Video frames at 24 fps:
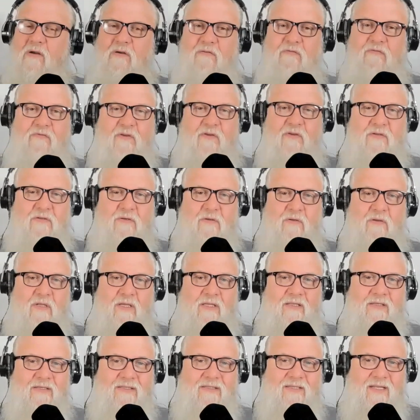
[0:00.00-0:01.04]
artificial
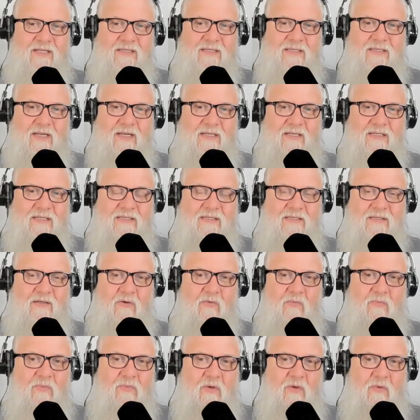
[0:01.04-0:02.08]
in the sense that it's
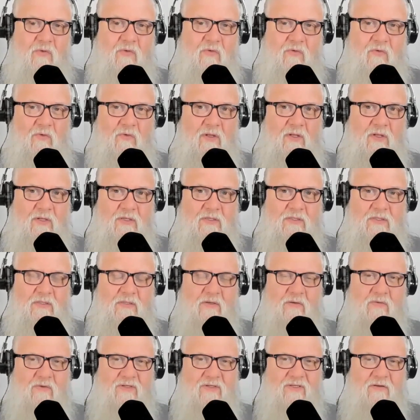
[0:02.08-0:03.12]
so beautiful. It's
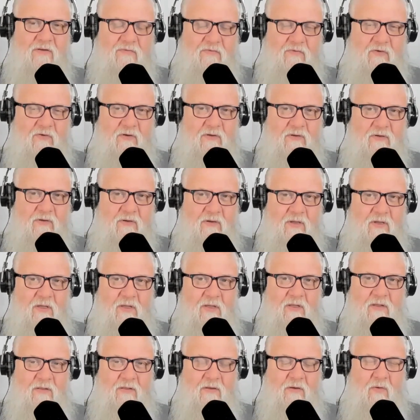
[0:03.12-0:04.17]
so different.
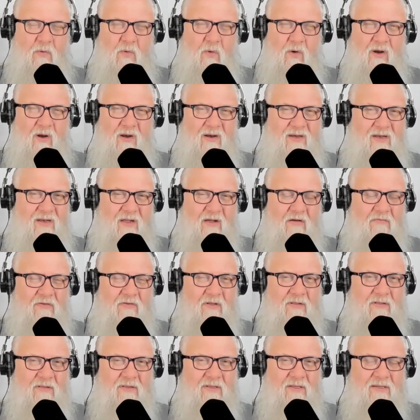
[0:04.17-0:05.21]
The quality of
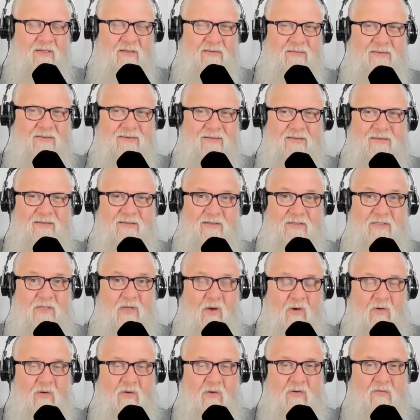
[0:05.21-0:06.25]
it, the
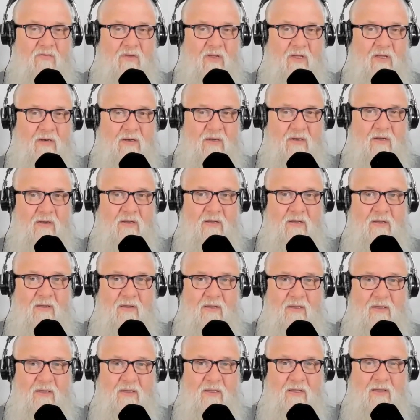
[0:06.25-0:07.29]
tone of it,
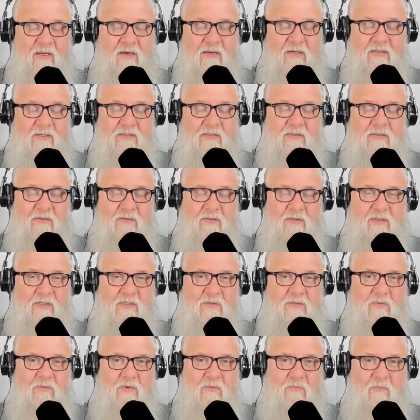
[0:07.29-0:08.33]

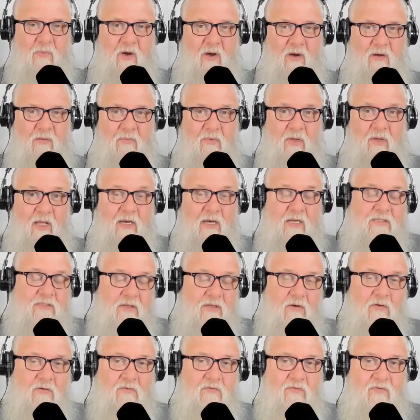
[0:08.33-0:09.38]
it's remarkable, and
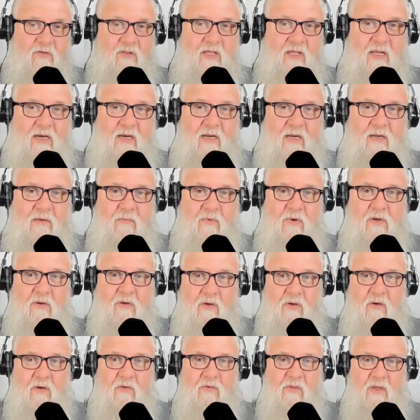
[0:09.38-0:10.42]
it's known for that. And when
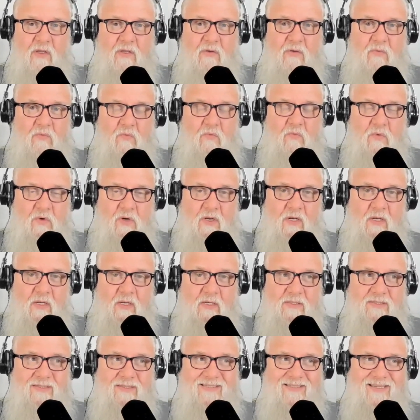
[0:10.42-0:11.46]
you go there, you
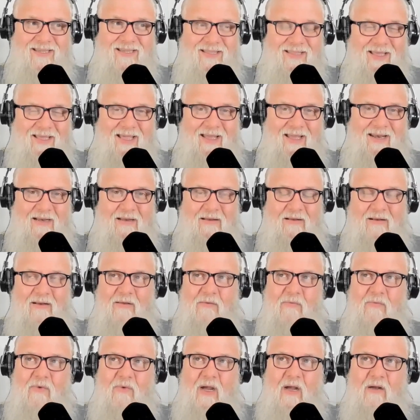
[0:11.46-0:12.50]
really see that, and you're
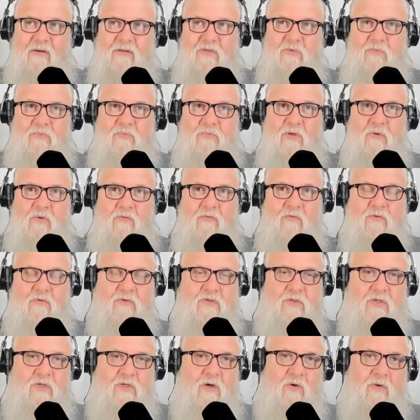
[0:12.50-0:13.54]
like, "Wow, it's beautiful."
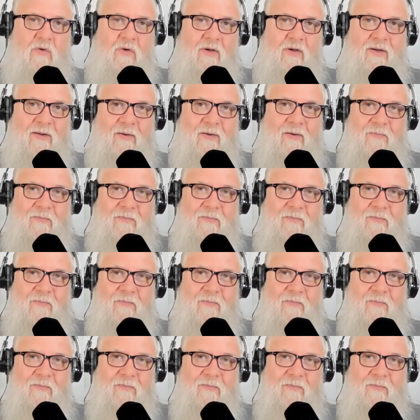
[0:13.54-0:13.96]
So,